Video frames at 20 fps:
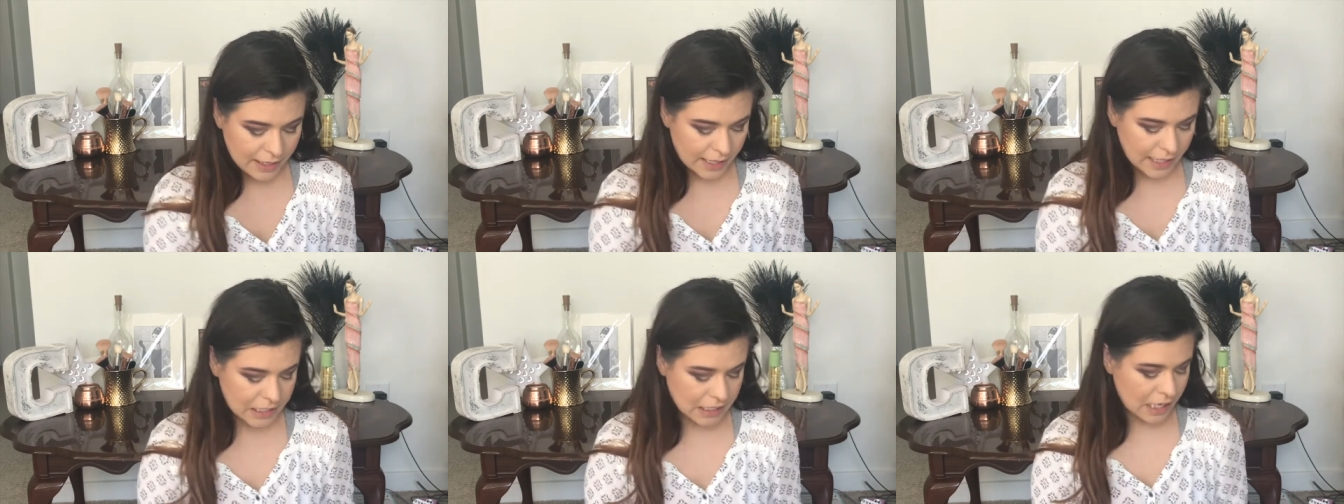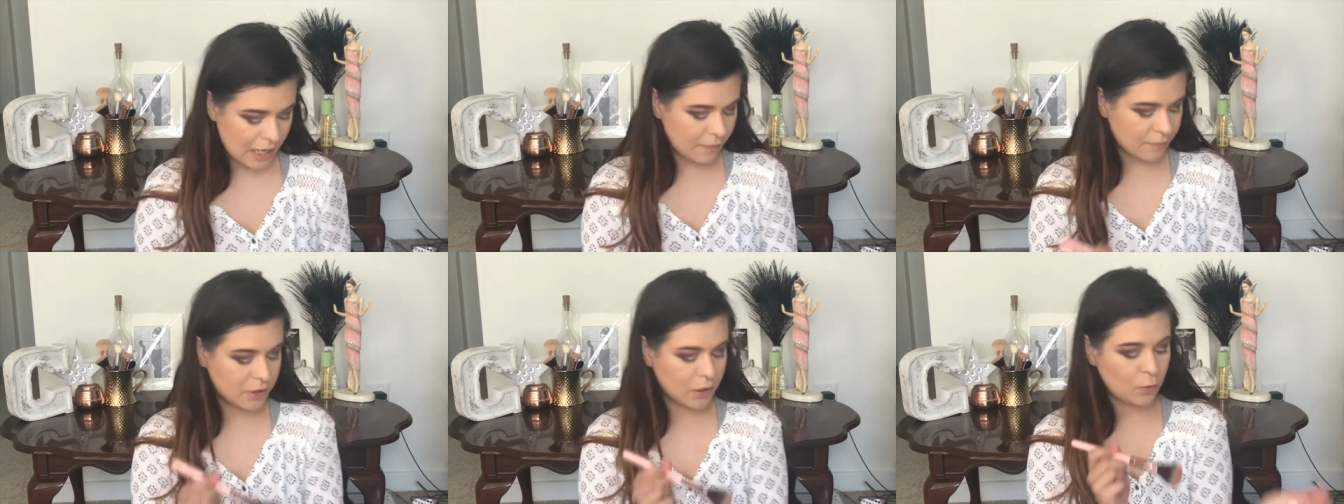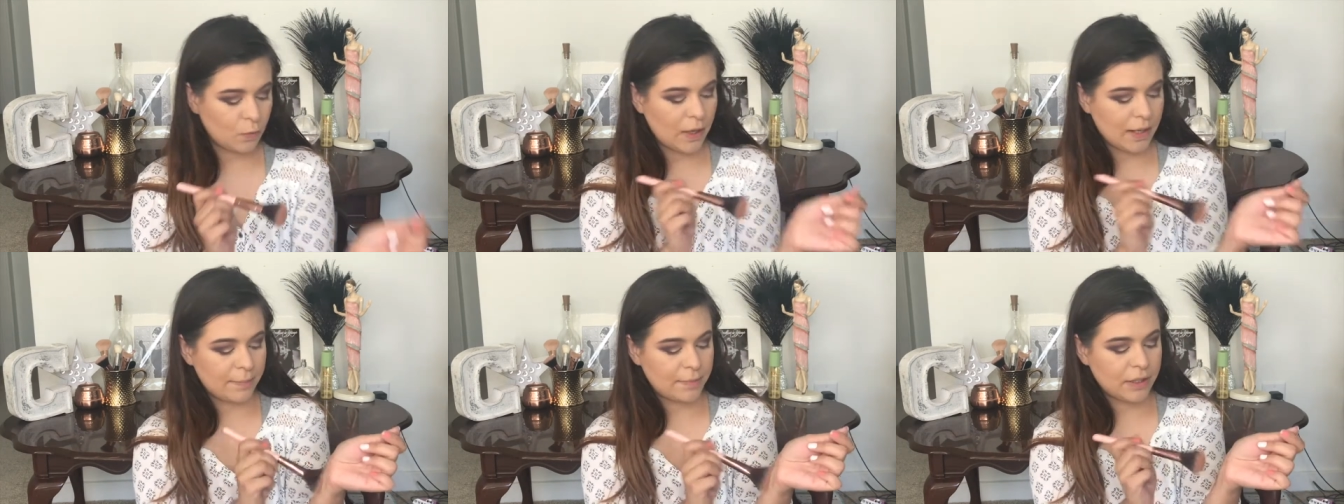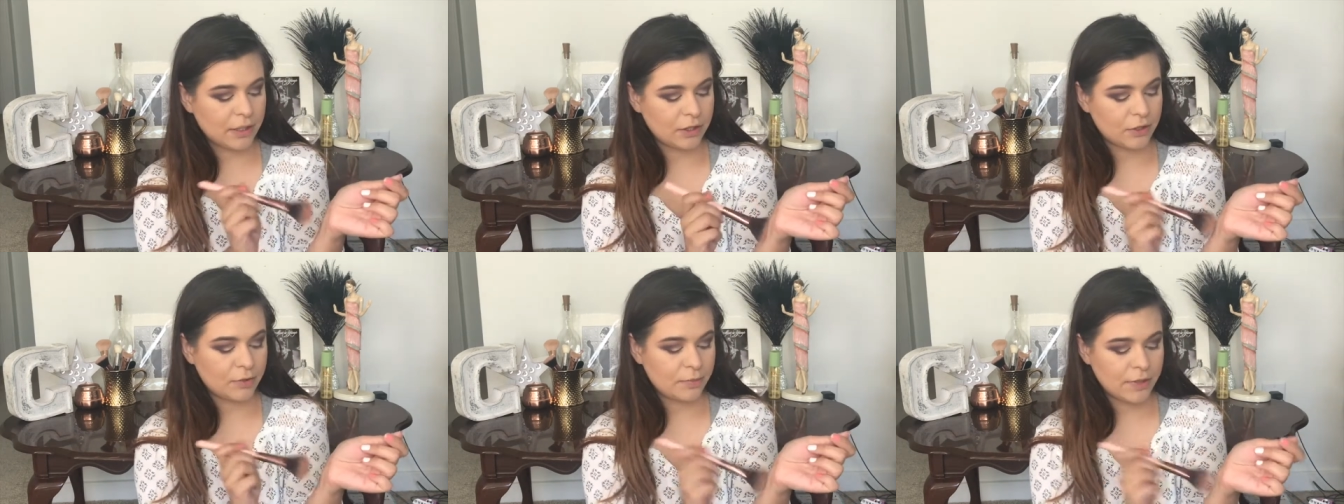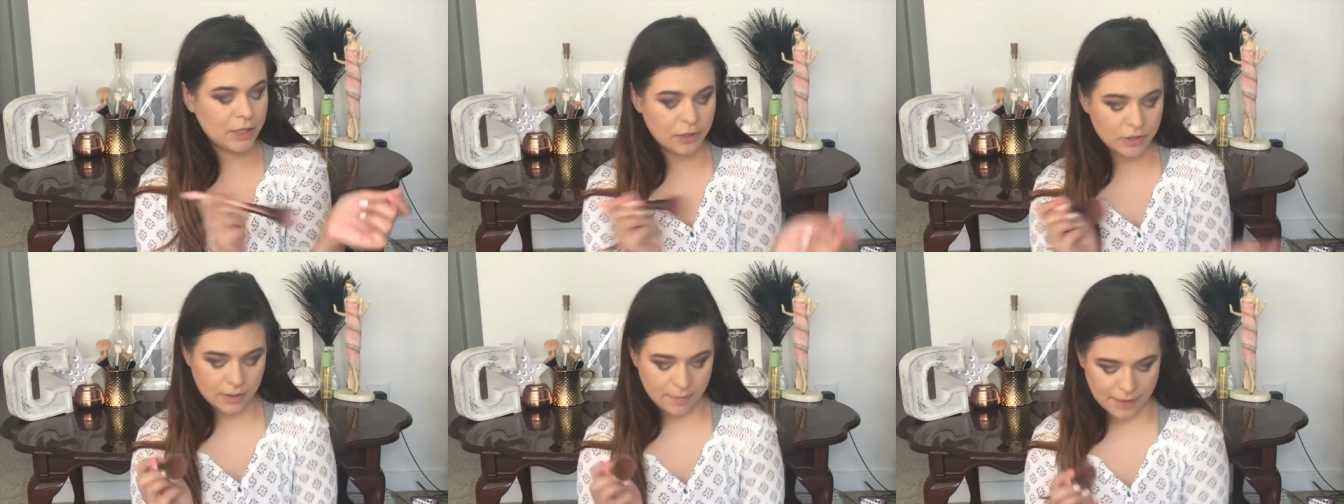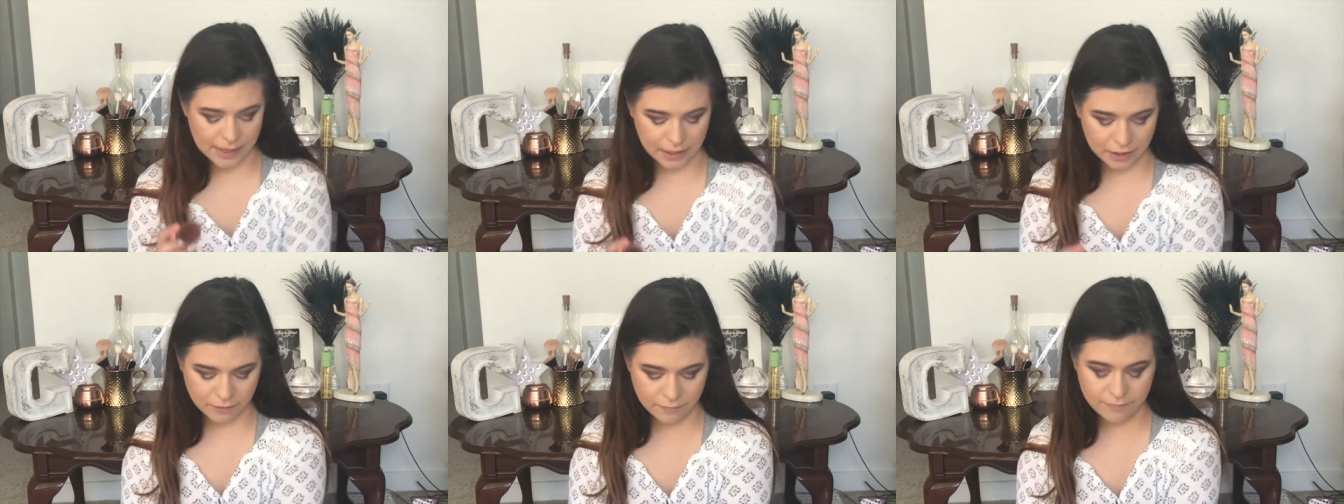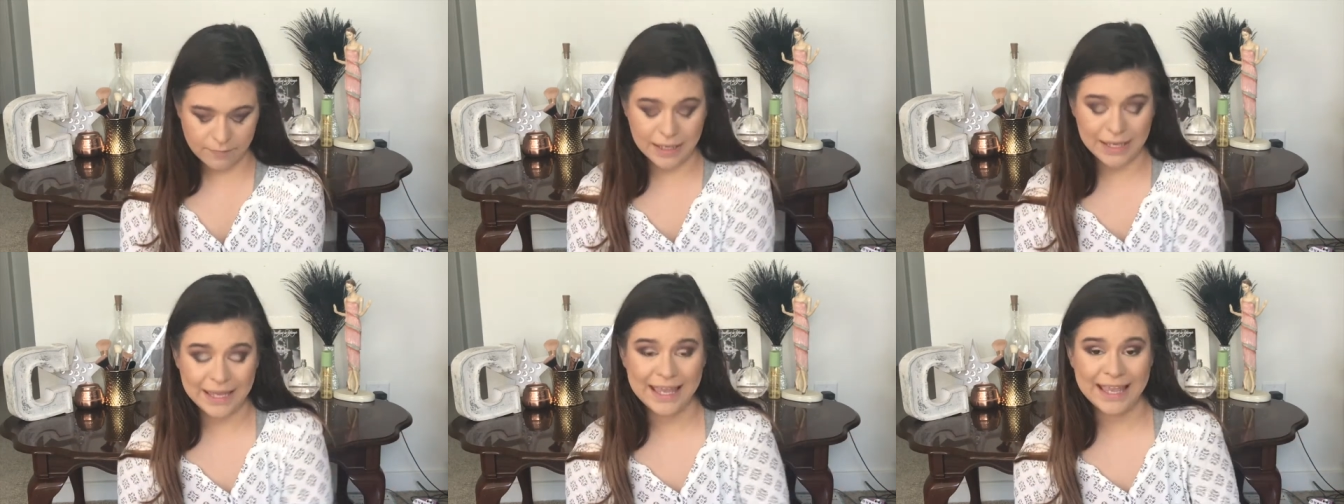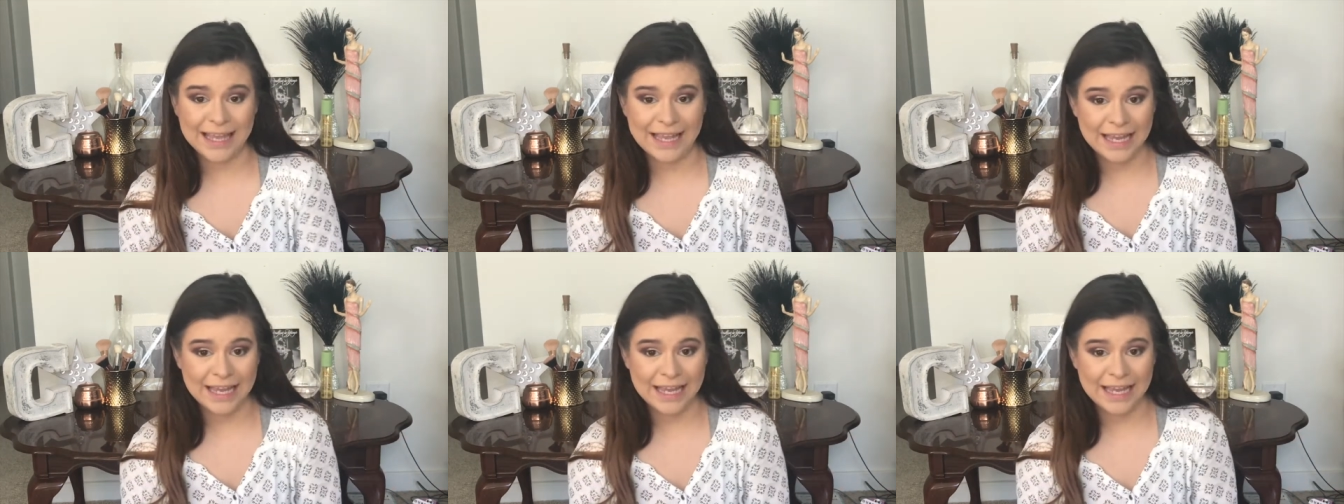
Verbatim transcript: And I'm gonna wipe a little bit on the back of my